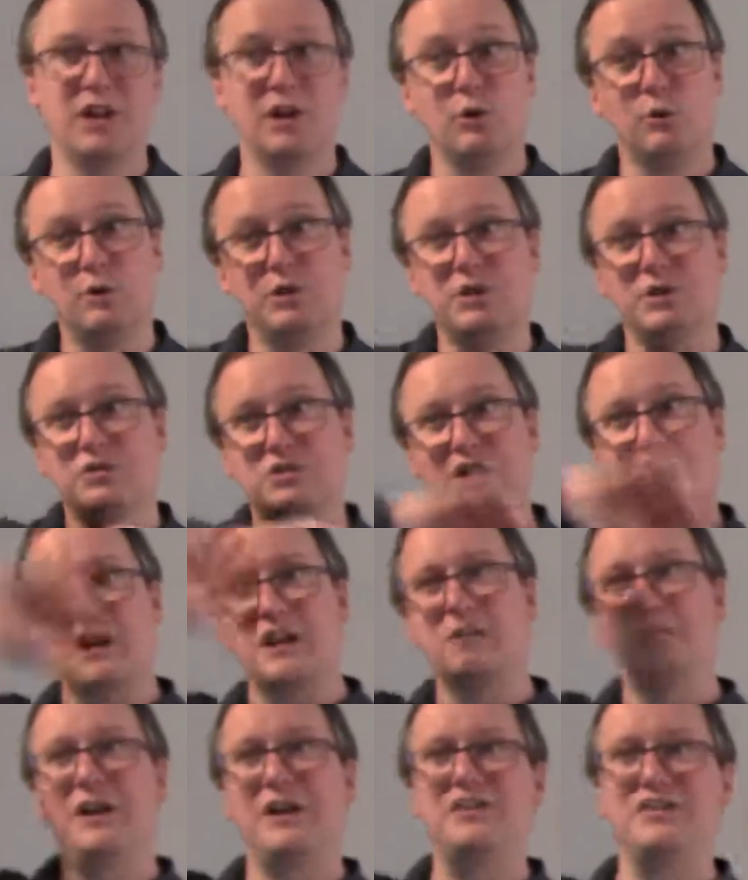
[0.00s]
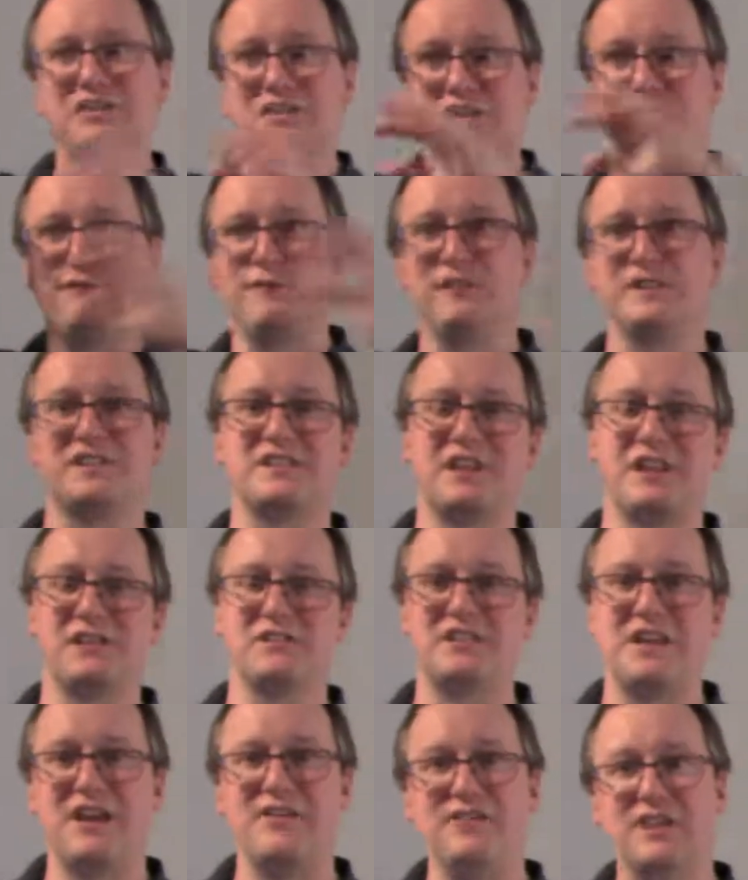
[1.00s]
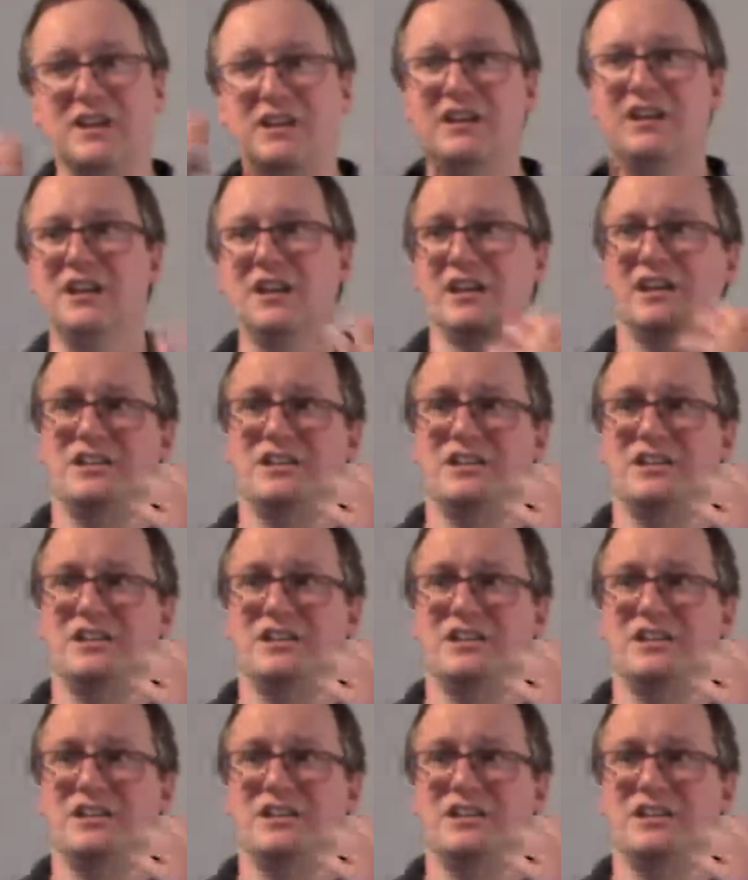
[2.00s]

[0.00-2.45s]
When you talk about different cells having